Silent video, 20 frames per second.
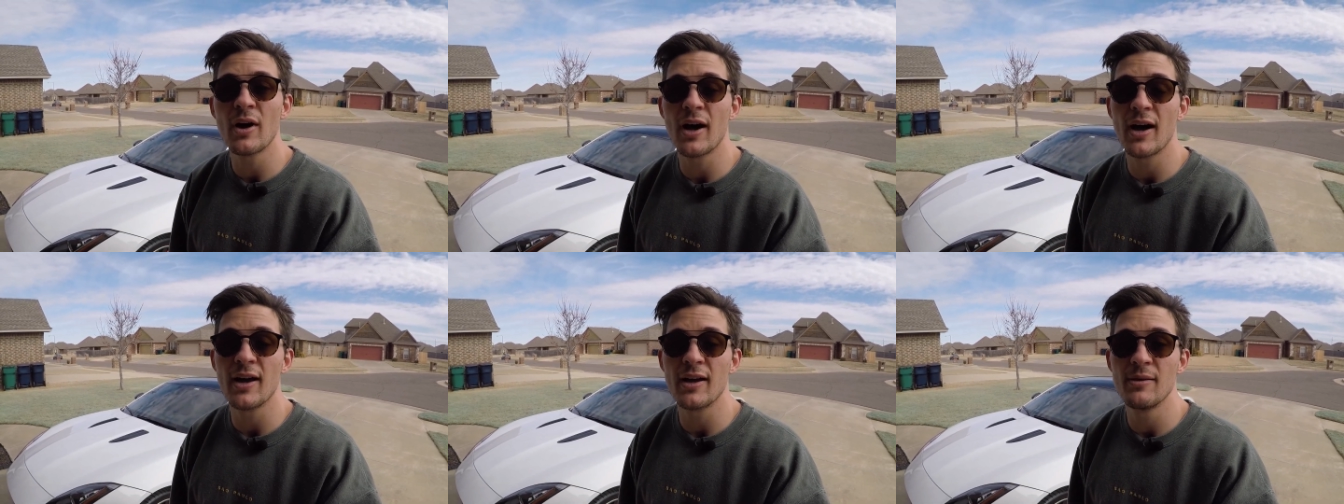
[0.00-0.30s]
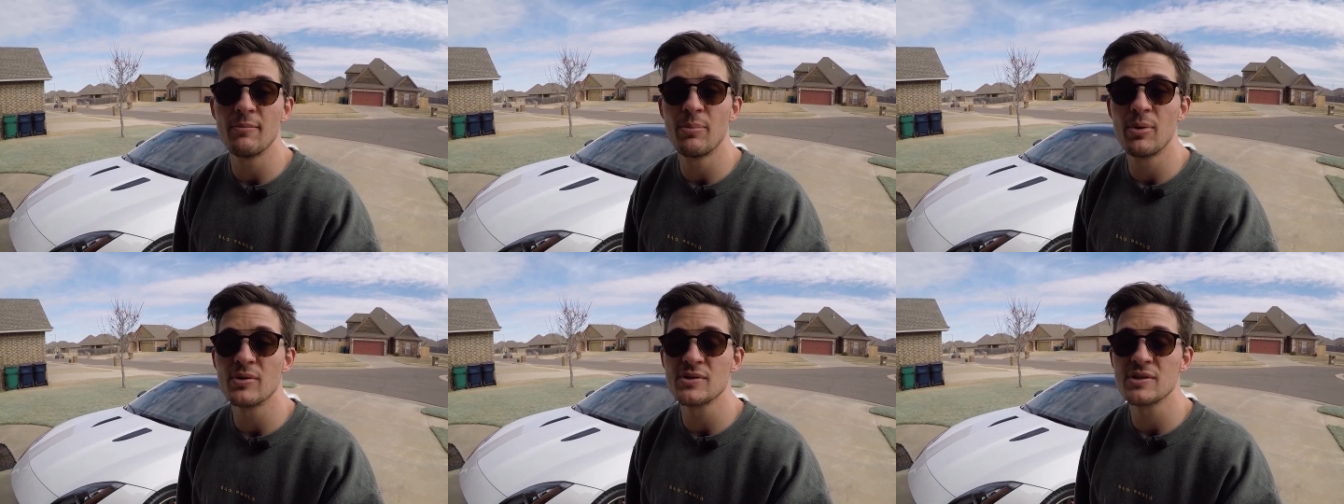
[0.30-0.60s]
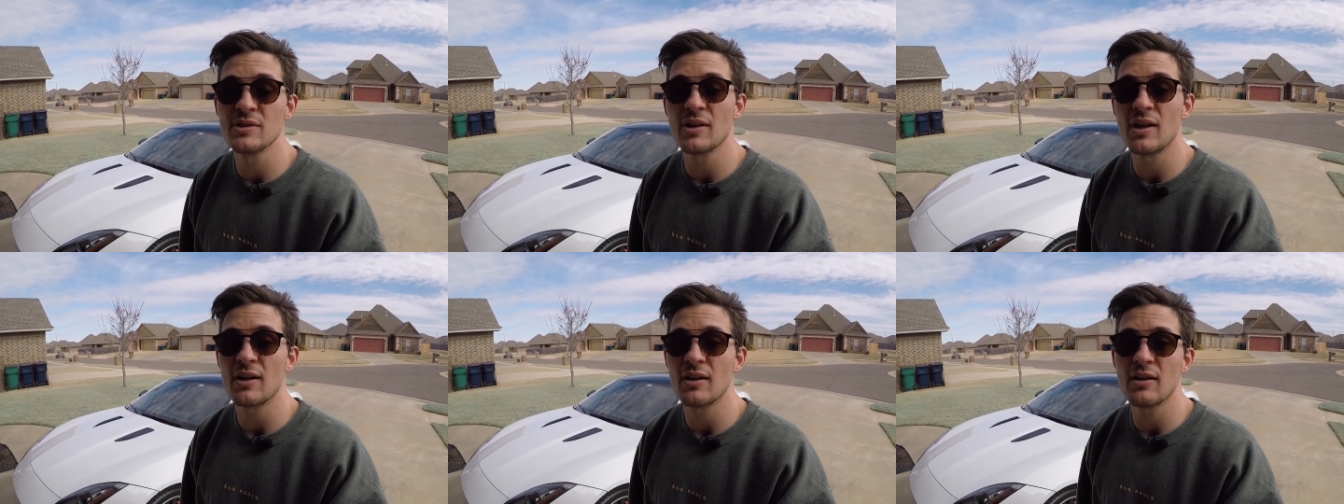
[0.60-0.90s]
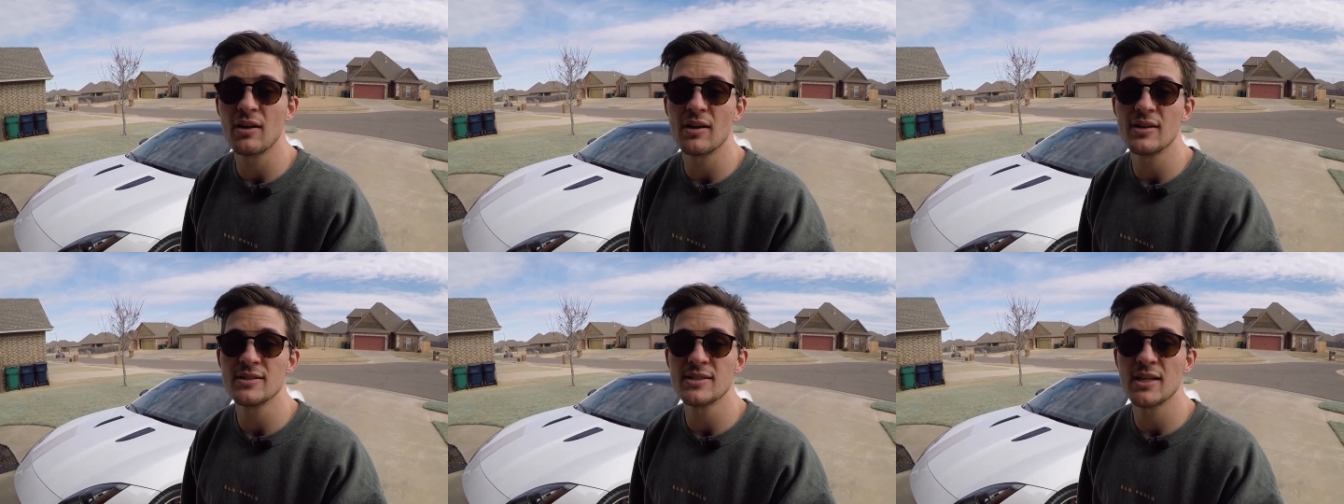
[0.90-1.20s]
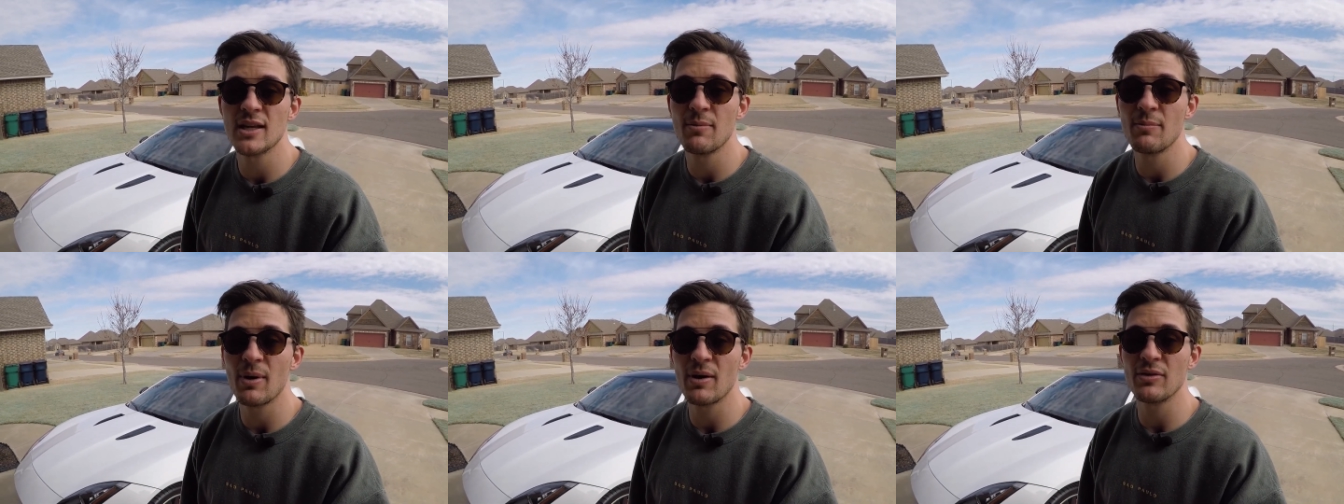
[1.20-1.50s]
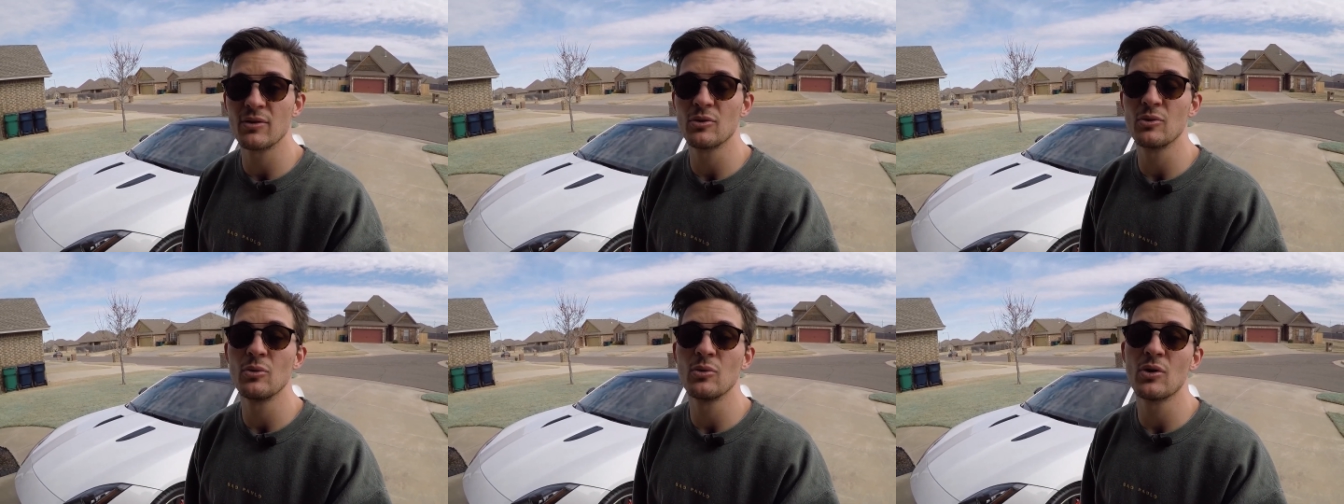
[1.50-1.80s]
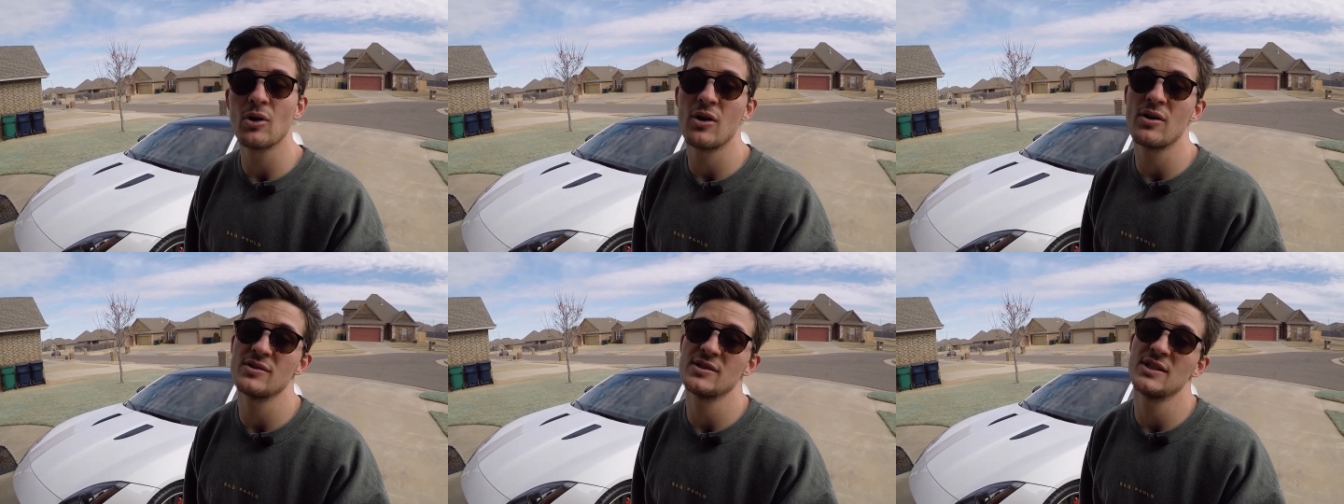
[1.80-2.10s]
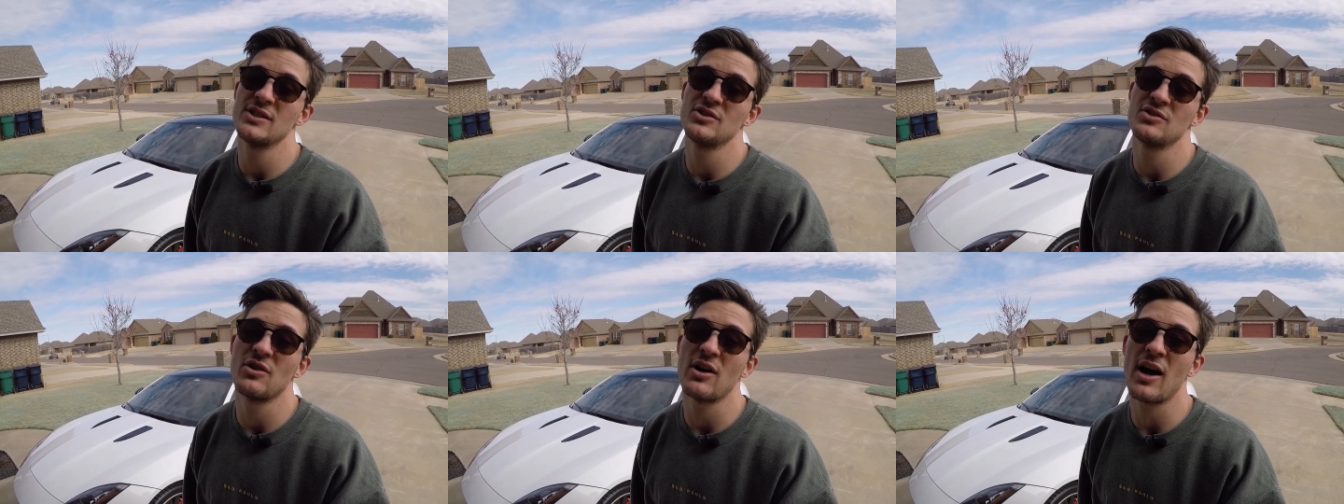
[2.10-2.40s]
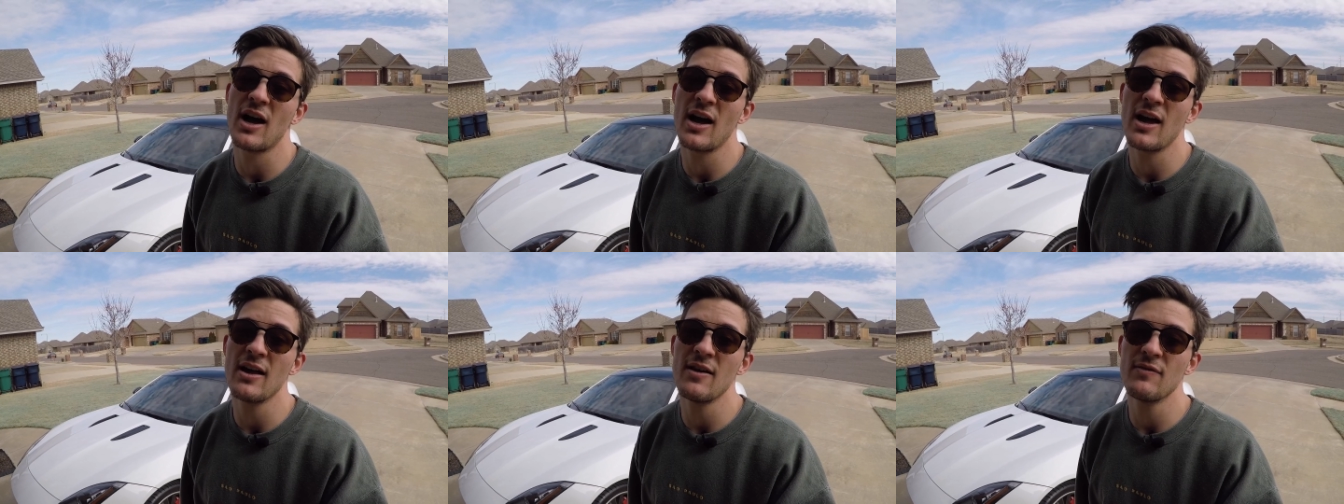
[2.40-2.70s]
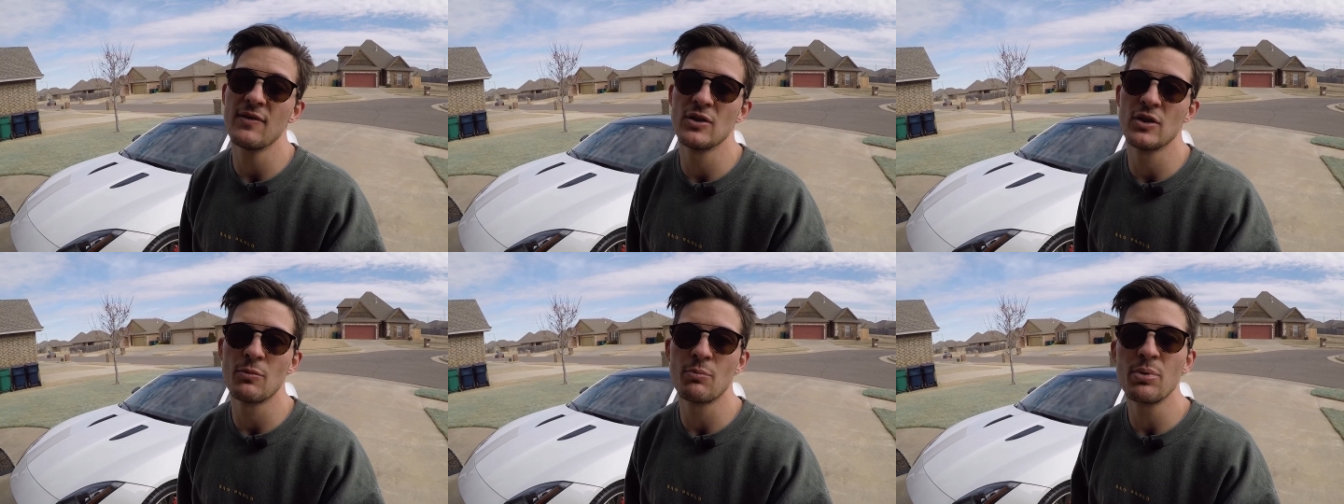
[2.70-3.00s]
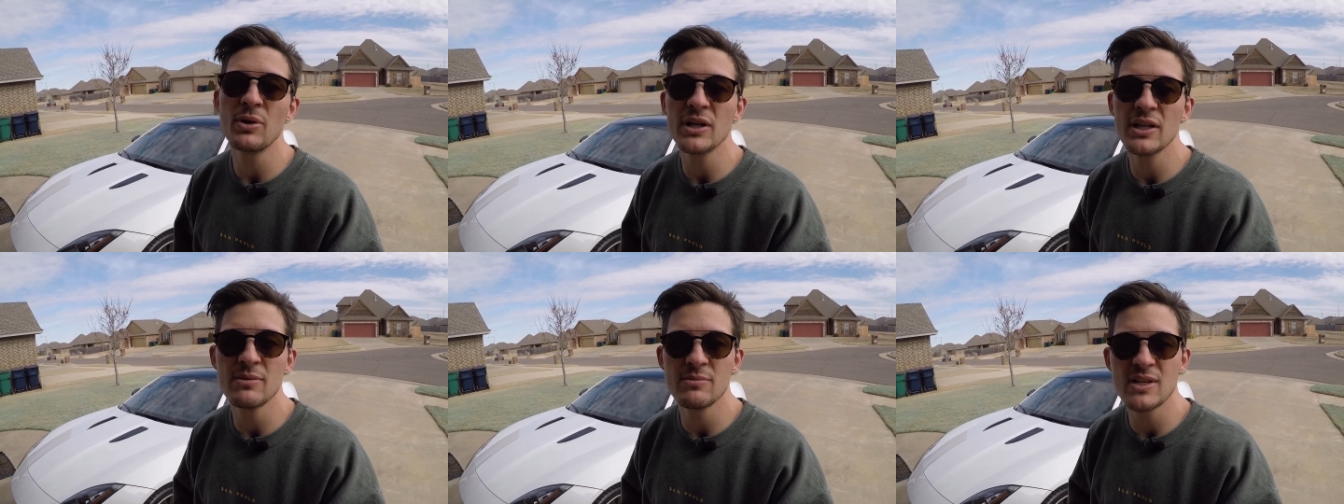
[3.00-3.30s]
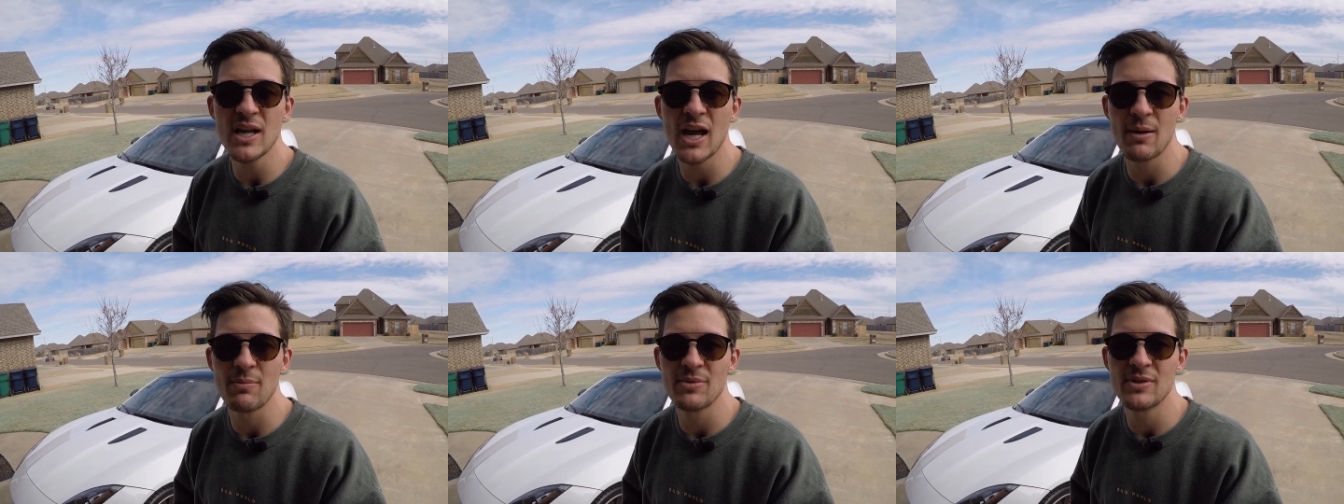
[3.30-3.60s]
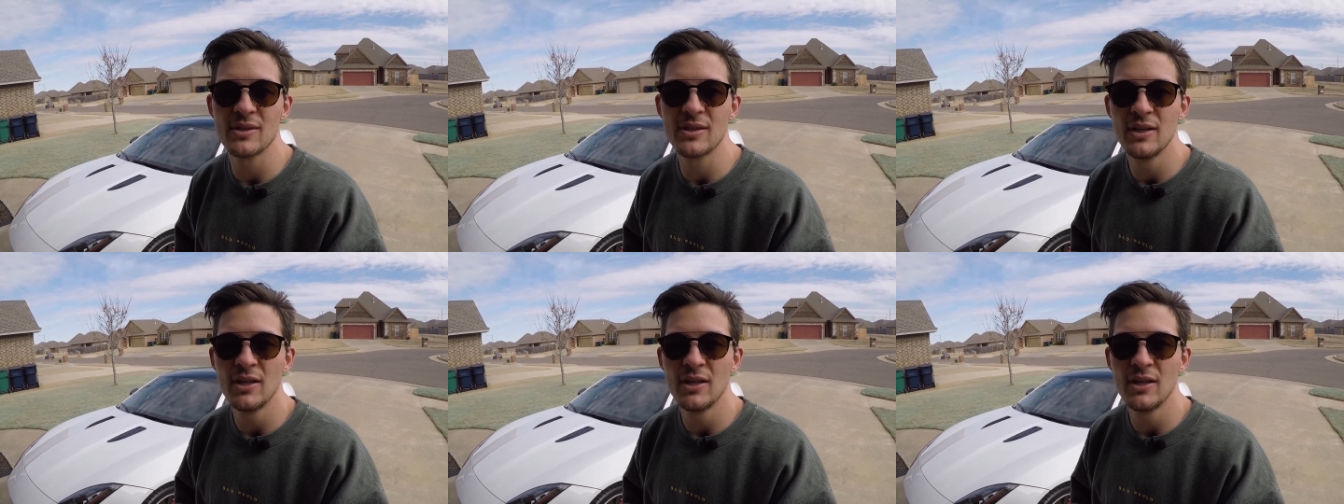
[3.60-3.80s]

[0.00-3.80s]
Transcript: I post a lot of content about the cool cars I drive, and they're pretty in-depth.